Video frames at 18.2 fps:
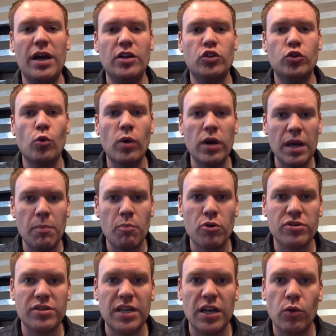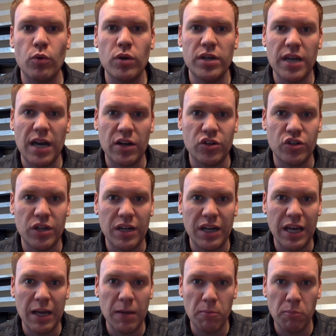a 20%
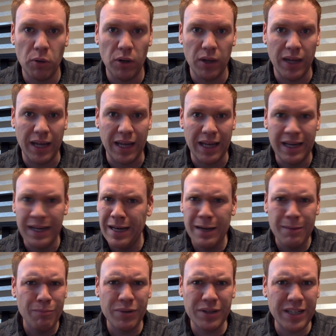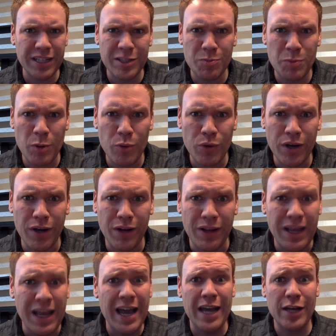reduction in bullying. But let's be
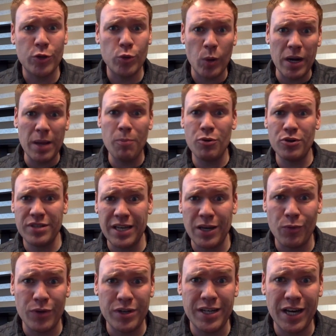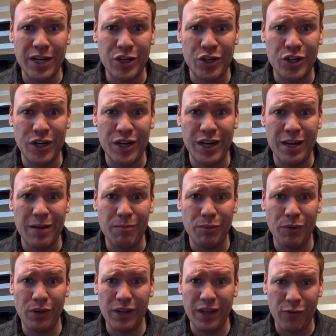real, a 20% reduction in
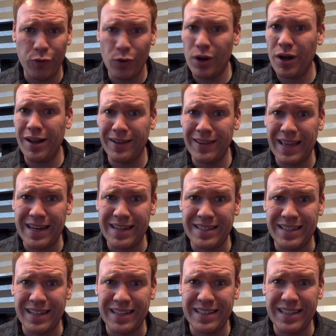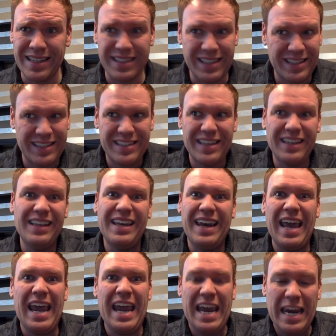bullying, if we're calling that a success, that's still
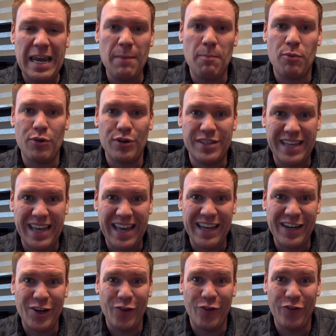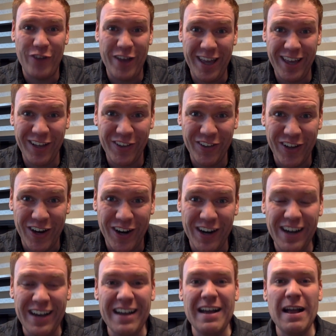an 80%
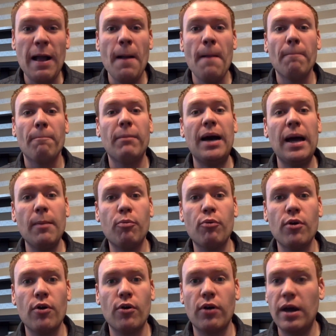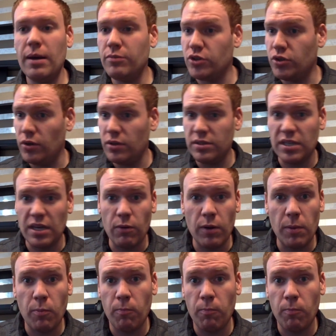failure. My program, students that